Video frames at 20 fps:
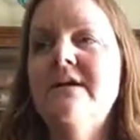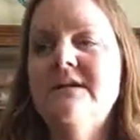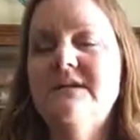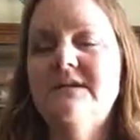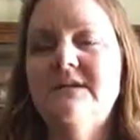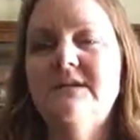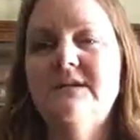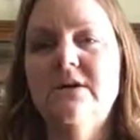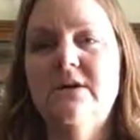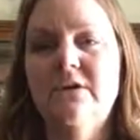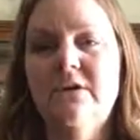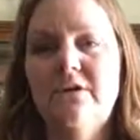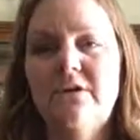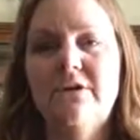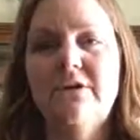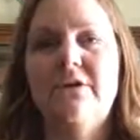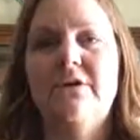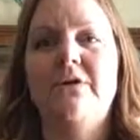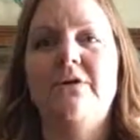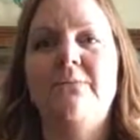So,
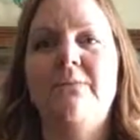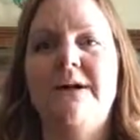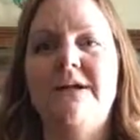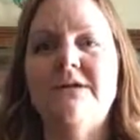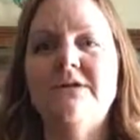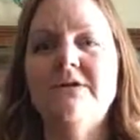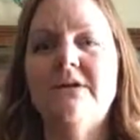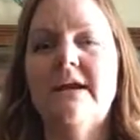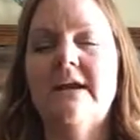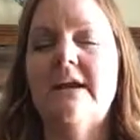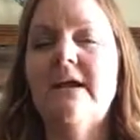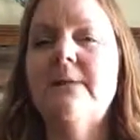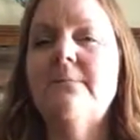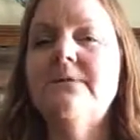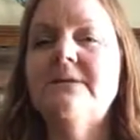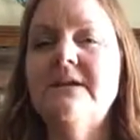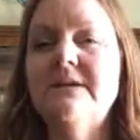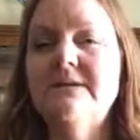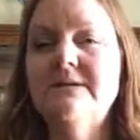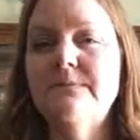you might do that a
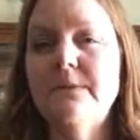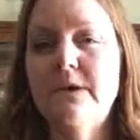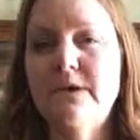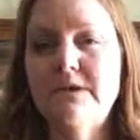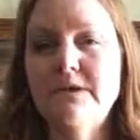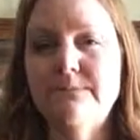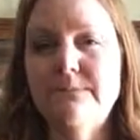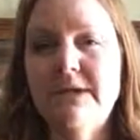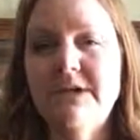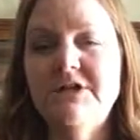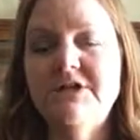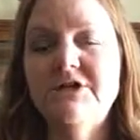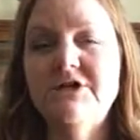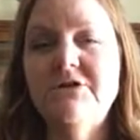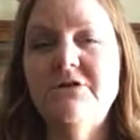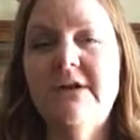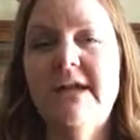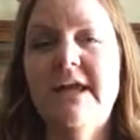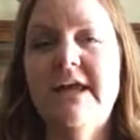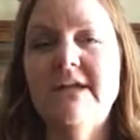couple times, but as much as
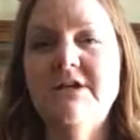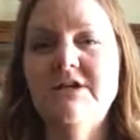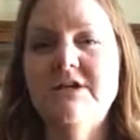you can,